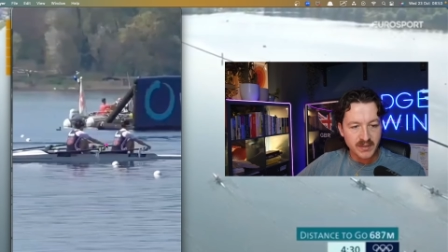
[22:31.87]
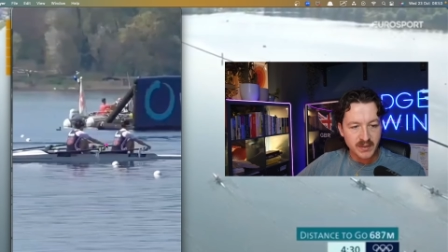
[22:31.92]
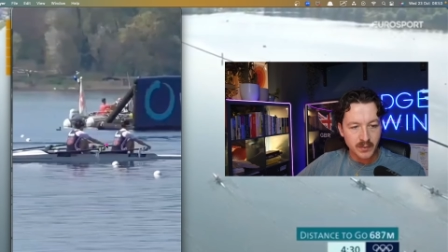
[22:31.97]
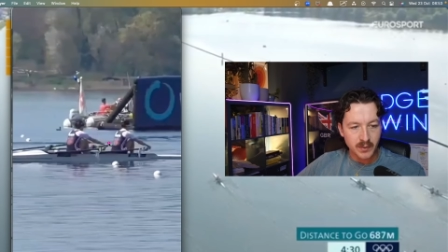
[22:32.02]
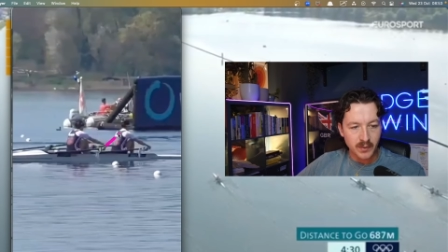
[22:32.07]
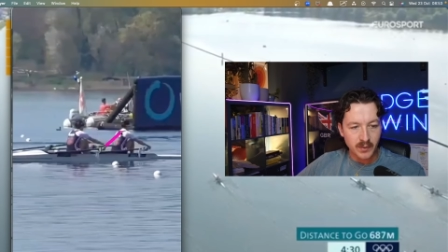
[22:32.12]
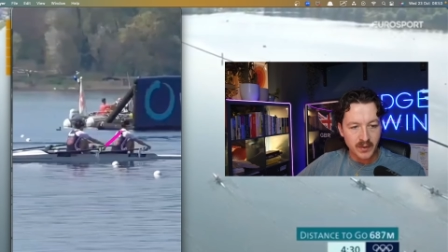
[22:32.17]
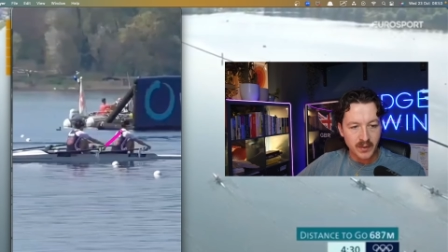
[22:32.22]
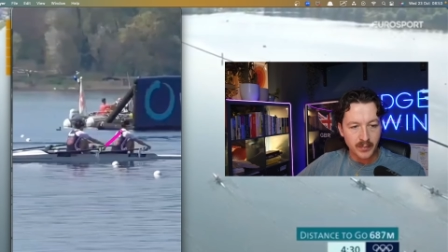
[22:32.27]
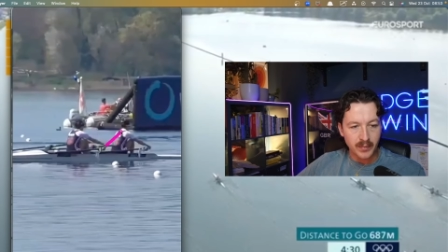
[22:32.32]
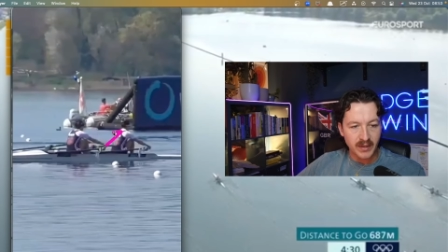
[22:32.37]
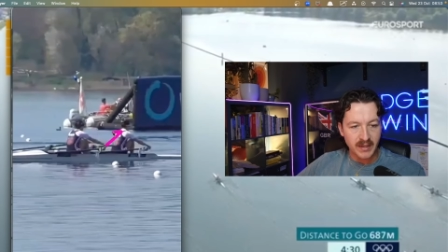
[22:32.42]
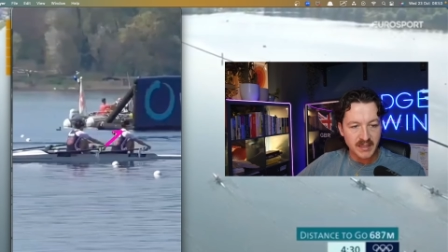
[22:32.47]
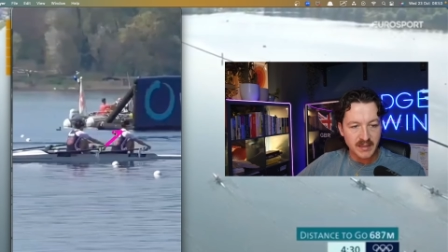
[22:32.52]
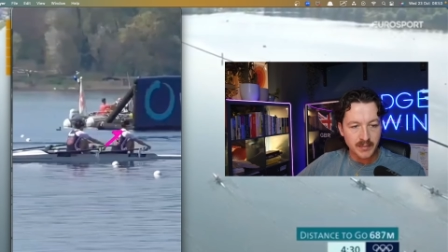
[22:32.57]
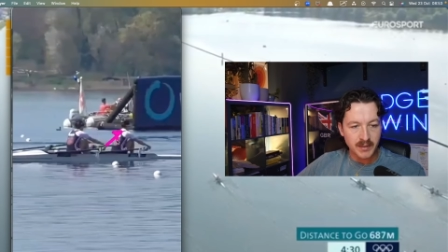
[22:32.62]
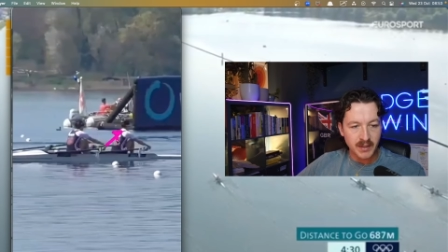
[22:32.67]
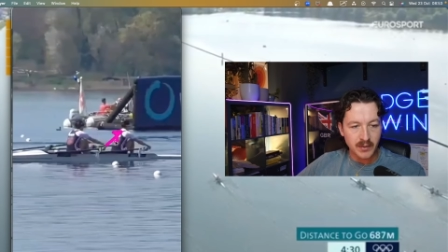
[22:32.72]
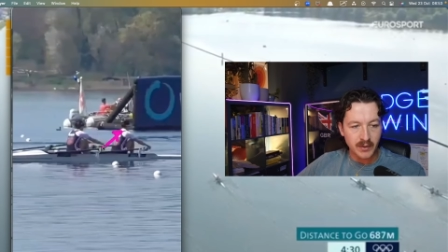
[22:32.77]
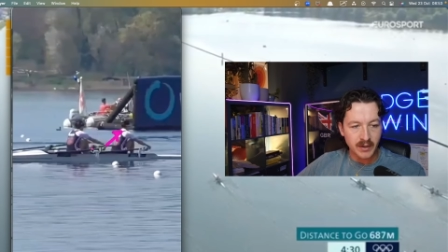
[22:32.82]
We want the blade to
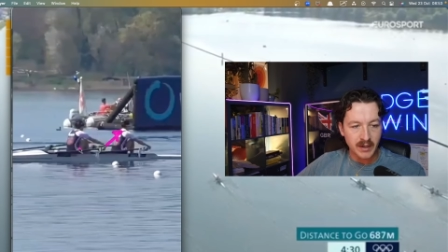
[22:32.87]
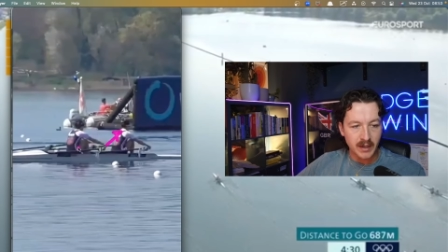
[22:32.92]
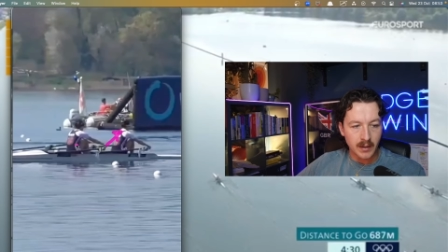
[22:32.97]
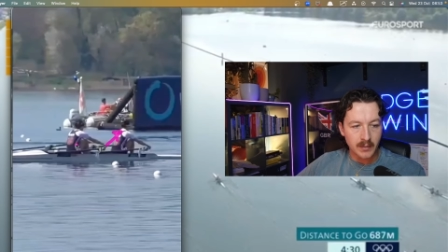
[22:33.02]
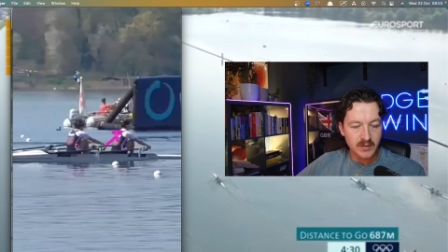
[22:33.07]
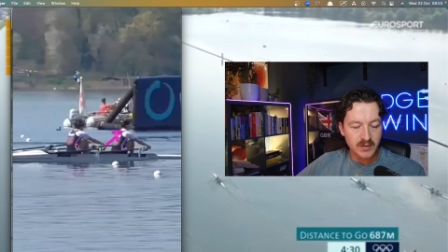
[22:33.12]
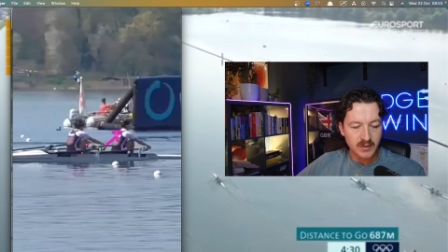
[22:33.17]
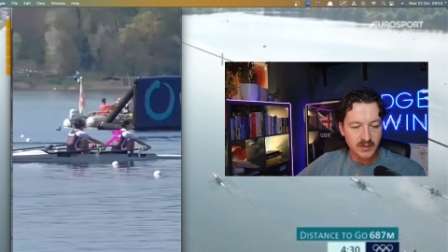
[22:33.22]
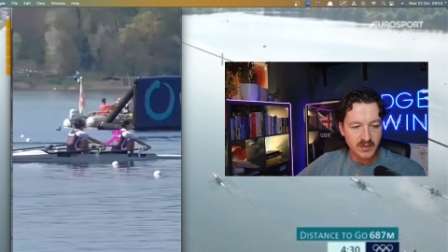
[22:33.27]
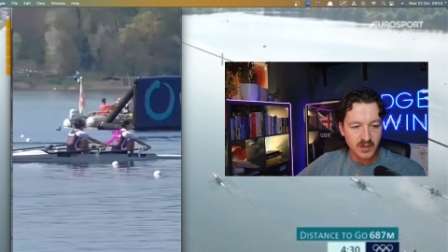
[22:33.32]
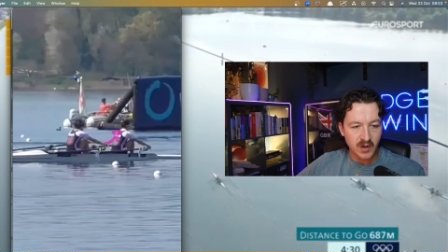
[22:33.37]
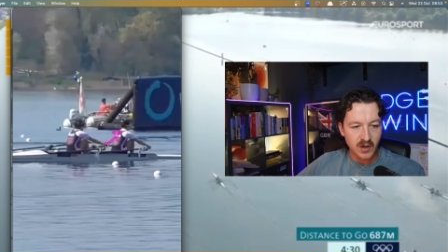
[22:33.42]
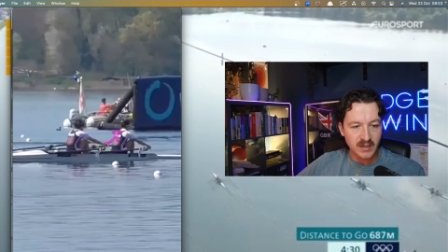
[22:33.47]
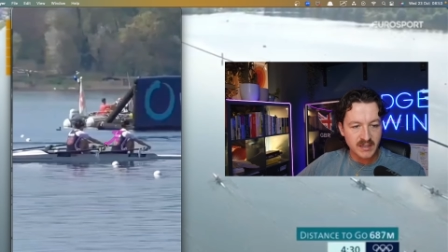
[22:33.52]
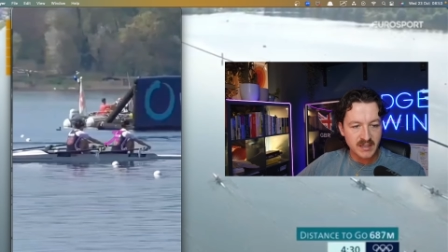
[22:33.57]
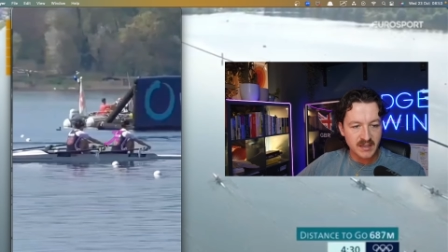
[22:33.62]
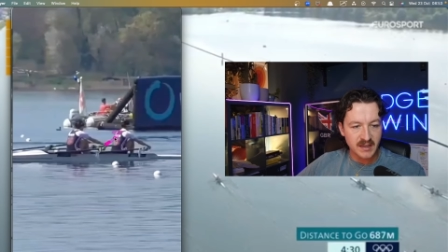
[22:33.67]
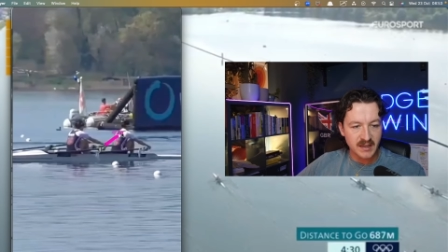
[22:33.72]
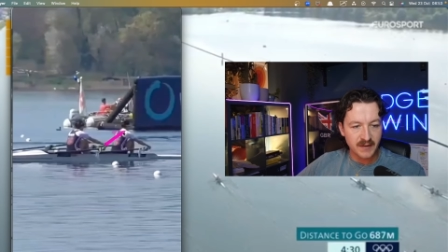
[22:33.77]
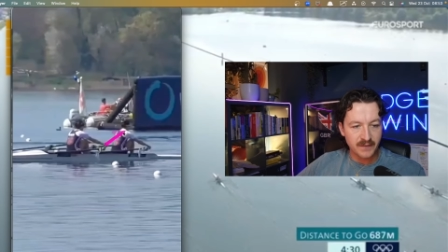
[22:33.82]
be going up. So it's hard
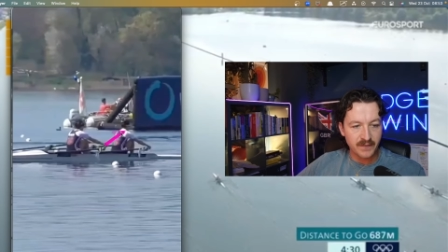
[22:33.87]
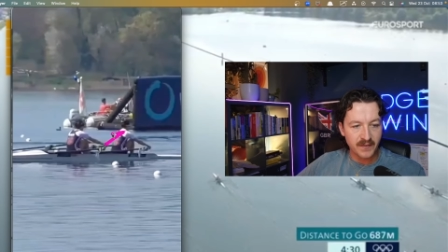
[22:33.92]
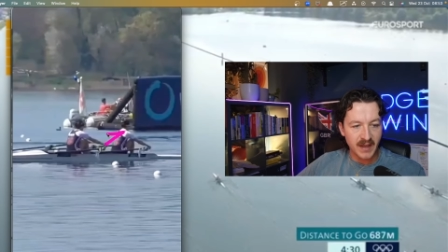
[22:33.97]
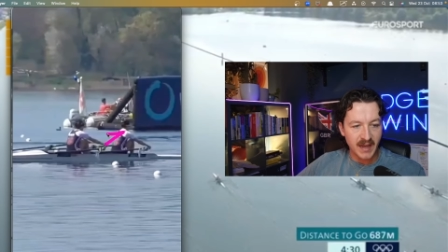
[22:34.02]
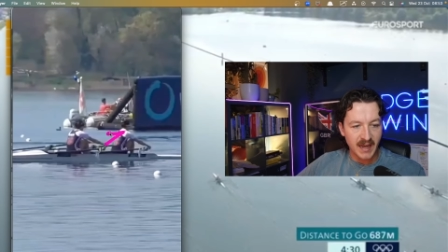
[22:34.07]
to lift the